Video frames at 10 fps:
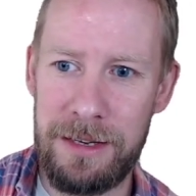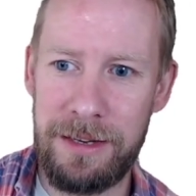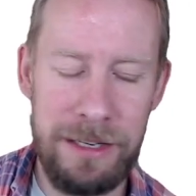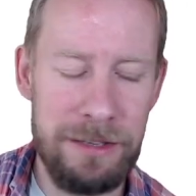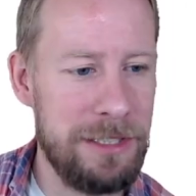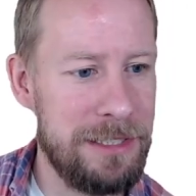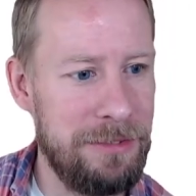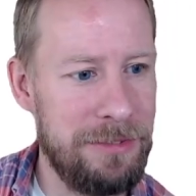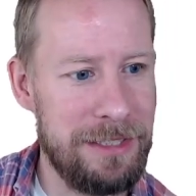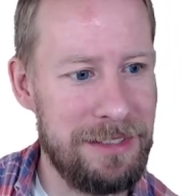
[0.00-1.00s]
increased
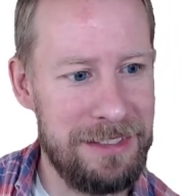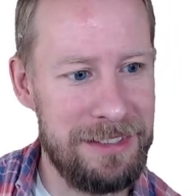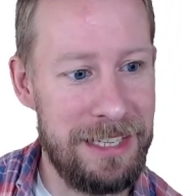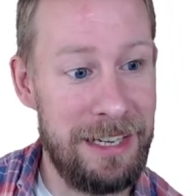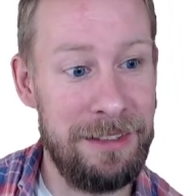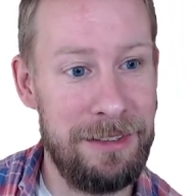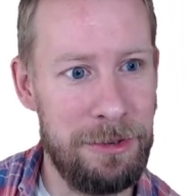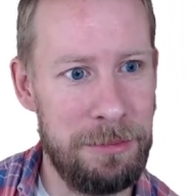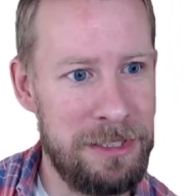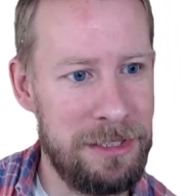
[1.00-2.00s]
defense to say you're
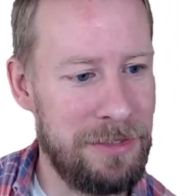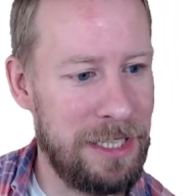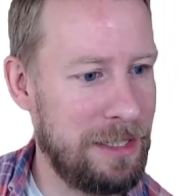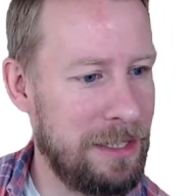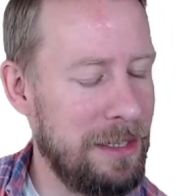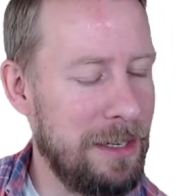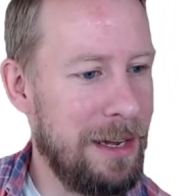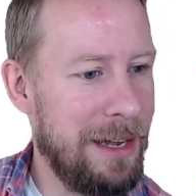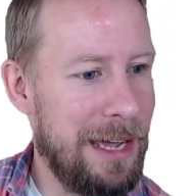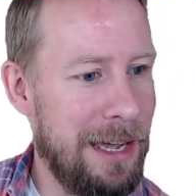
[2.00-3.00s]
a mischief tank.
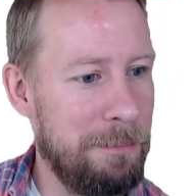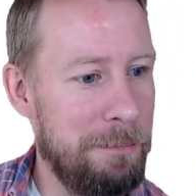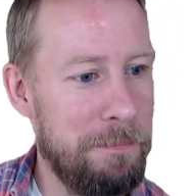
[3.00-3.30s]
And